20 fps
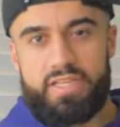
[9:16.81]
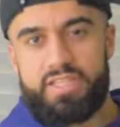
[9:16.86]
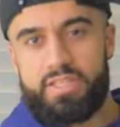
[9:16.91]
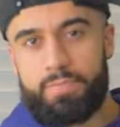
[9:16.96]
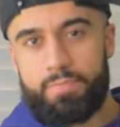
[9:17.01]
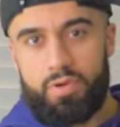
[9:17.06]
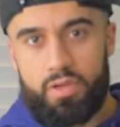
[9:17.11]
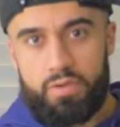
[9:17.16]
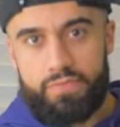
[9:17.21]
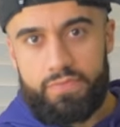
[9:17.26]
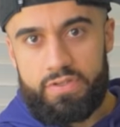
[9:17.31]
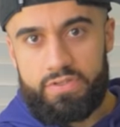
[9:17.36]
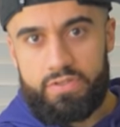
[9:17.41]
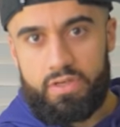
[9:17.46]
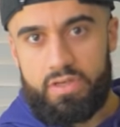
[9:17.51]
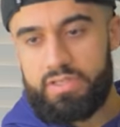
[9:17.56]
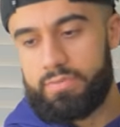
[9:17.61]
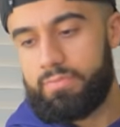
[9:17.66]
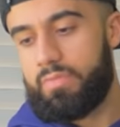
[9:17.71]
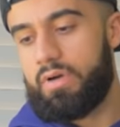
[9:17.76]
That's the perfect
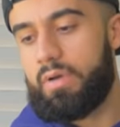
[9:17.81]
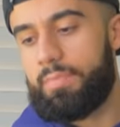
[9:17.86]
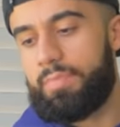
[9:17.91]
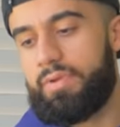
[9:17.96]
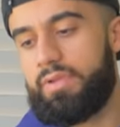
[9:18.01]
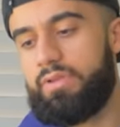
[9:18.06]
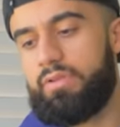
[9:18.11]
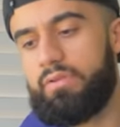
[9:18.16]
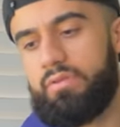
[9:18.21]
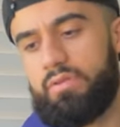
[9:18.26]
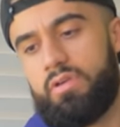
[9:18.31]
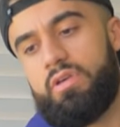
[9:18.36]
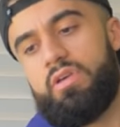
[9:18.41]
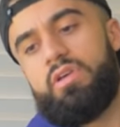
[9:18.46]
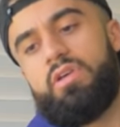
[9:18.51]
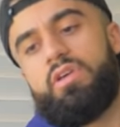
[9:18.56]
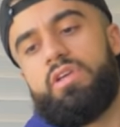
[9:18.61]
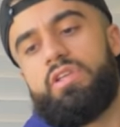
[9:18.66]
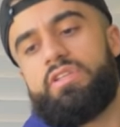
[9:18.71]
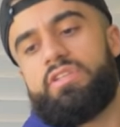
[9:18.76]
size in my opinion.
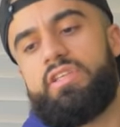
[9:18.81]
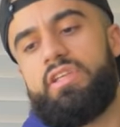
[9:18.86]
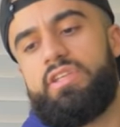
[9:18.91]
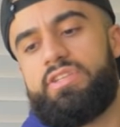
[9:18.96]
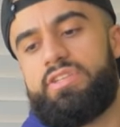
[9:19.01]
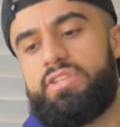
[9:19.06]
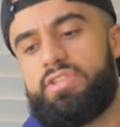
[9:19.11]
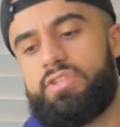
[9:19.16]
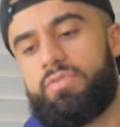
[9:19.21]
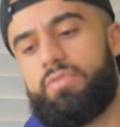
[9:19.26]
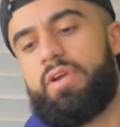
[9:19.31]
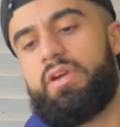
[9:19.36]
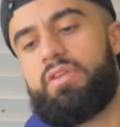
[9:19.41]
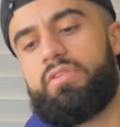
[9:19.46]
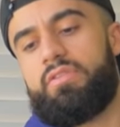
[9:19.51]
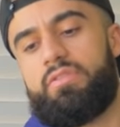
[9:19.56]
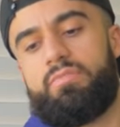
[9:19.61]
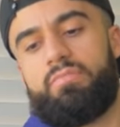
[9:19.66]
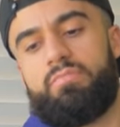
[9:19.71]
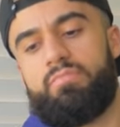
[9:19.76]
Till it sits
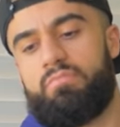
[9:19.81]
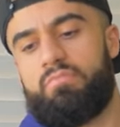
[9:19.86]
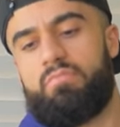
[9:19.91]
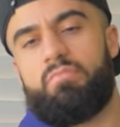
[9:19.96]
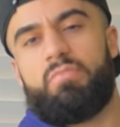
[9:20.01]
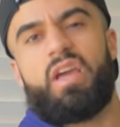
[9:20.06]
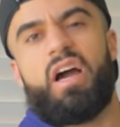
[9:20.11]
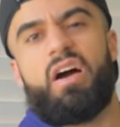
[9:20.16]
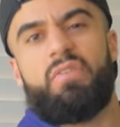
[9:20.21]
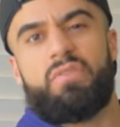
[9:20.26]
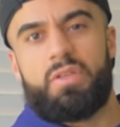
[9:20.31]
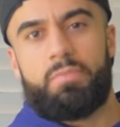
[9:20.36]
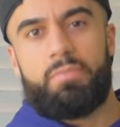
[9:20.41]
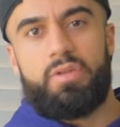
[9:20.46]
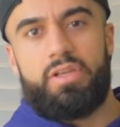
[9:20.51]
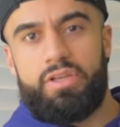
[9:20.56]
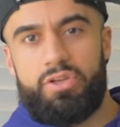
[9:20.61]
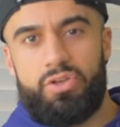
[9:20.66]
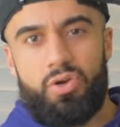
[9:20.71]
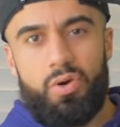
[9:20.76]
around
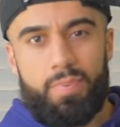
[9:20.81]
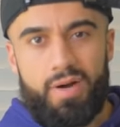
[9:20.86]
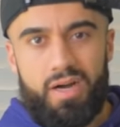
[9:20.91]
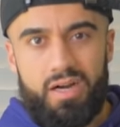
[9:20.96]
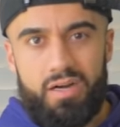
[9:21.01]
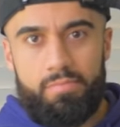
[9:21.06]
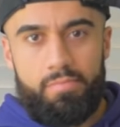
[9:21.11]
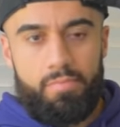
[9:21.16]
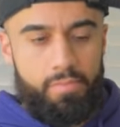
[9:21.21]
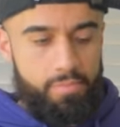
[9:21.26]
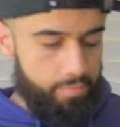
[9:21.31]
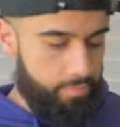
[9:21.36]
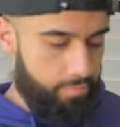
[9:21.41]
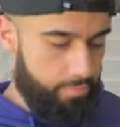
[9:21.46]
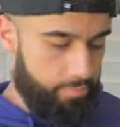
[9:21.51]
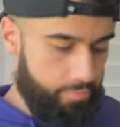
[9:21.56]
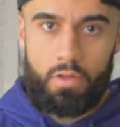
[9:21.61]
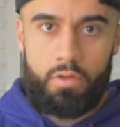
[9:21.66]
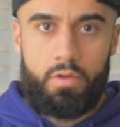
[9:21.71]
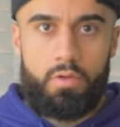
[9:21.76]
comfortably in your palm.
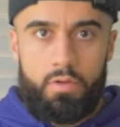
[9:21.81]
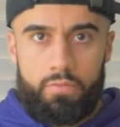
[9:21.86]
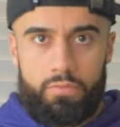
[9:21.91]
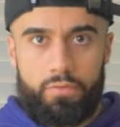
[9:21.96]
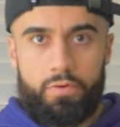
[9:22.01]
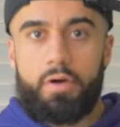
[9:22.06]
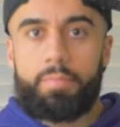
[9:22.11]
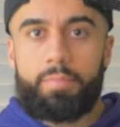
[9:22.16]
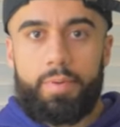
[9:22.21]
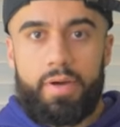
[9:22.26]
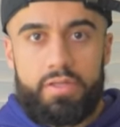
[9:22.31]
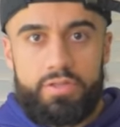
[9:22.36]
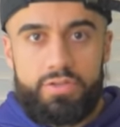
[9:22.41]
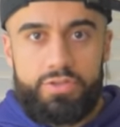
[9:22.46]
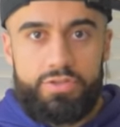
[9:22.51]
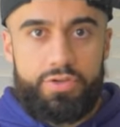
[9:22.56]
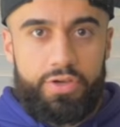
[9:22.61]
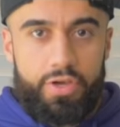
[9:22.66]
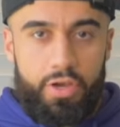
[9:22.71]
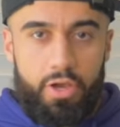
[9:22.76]
For our
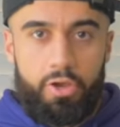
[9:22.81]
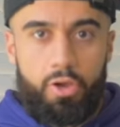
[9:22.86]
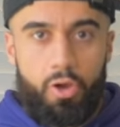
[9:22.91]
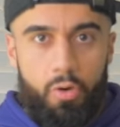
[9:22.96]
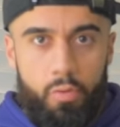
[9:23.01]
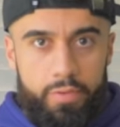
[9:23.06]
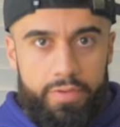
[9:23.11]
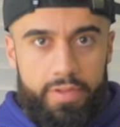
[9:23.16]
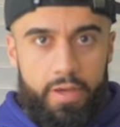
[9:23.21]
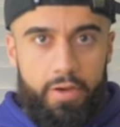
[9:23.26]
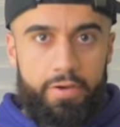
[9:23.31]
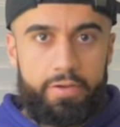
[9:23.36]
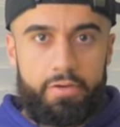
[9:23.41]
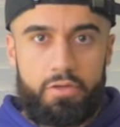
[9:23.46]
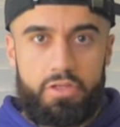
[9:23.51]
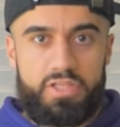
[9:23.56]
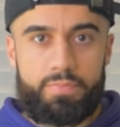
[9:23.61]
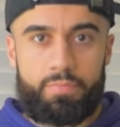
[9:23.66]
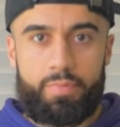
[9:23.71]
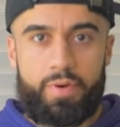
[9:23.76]
buns, you can go without
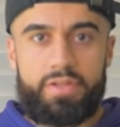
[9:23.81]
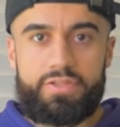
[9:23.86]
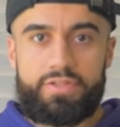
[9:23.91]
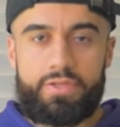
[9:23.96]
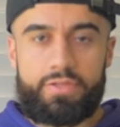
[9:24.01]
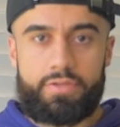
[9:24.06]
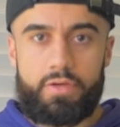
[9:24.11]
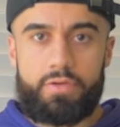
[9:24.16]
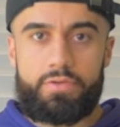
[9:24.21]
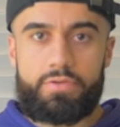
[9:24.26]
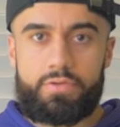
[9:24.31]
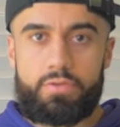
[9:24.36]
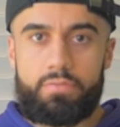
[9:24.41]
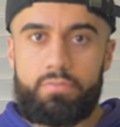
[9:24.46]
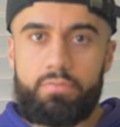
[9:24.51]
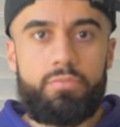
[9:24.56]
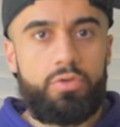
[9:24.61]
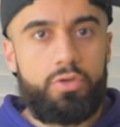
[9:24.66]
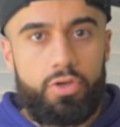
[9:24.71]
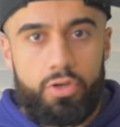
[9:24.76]
any spread to toast
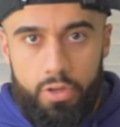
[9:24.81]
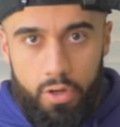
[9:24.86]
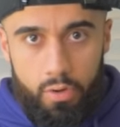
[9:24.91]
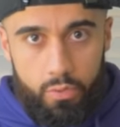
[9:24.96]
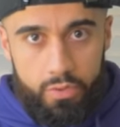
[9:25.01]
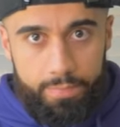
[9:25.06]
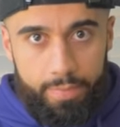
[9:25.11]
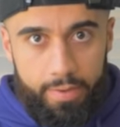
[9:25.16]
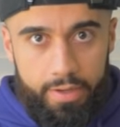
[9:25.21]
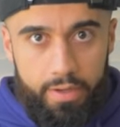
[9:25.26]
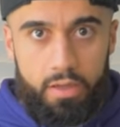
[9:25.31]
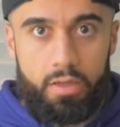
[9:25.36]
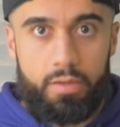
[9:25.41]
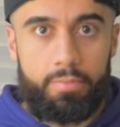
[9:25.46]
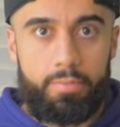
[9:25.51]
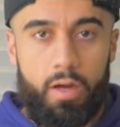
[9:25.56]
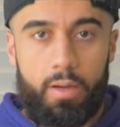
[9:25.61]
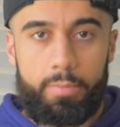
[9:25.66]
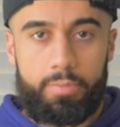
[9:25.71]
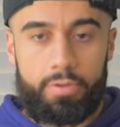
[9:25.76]
them. You can go with
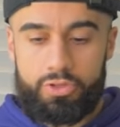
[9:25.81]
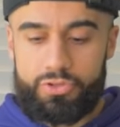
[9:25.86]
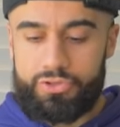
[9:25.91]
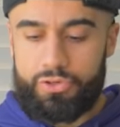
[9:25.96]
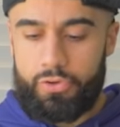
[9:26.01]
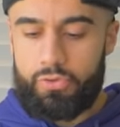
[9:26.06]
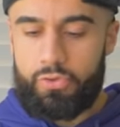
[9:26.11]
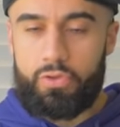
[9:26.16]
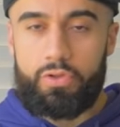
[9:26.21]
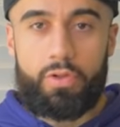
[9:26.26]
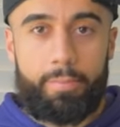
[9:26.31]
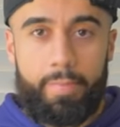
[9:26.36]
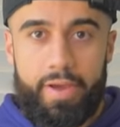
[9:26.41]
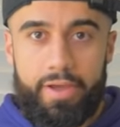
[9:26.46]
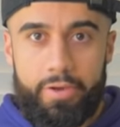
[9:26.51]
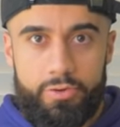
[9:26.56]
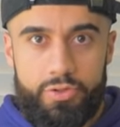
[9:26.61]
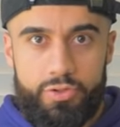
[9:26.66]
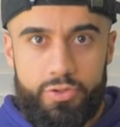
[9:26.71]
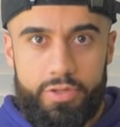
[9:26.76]
butter. I'm gonna show you the
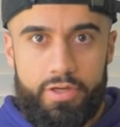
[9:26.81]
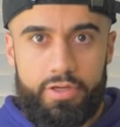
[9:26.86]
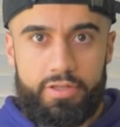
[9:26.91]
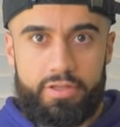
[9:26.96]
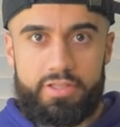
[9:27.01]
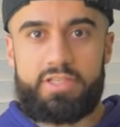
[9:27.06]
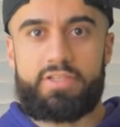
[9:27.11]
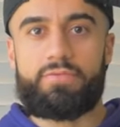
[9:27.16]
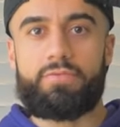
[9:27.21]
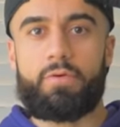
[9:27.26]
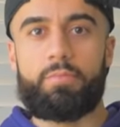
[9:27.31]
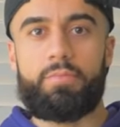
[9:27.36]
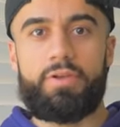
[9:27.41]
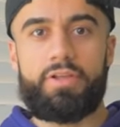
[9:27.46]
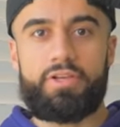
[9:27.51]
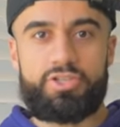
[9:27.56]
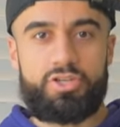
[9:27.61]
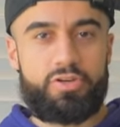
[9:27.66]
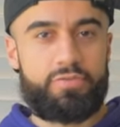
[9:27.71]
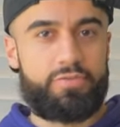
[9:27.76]
mayo trick. This is from
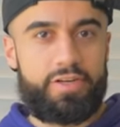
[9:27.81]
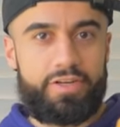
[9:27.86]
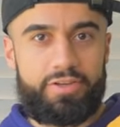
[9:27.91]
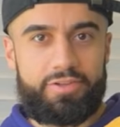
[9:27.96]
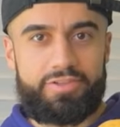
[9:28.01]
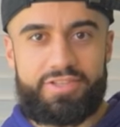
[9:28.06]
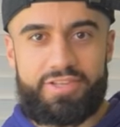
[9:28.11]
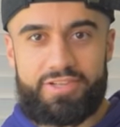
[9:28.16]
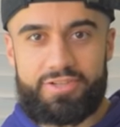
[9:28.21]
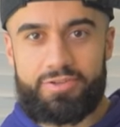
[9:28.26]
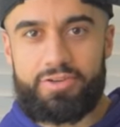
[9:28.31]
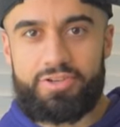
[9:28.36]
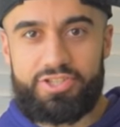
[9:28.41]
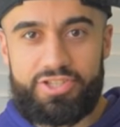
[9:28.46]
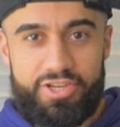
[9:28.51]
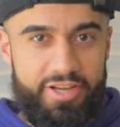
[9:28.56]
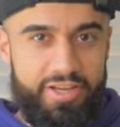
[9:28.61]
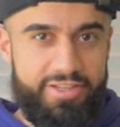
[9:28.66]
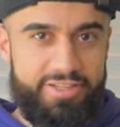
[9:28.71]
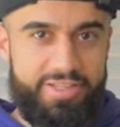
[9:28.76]
Nick DiGiovanni on TikTok.
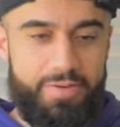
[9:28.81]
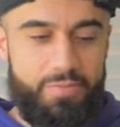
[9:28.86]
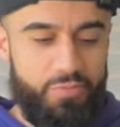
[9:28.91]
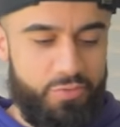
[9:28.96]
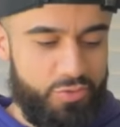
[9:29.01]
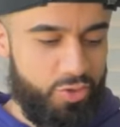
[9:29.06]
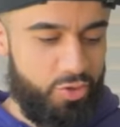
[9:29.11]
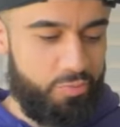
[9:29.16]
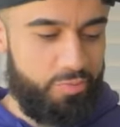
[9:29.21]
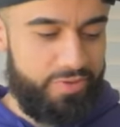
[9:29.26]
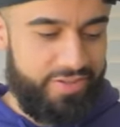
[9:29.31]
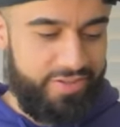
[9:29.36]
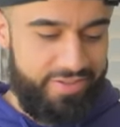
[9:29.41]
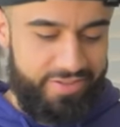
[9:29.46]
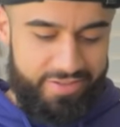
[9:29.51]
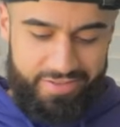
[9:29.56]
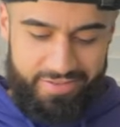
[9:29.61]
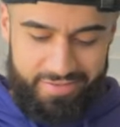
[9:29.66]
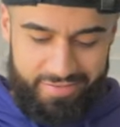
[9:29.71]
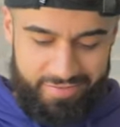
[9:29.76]
Shout out to him for showing me this.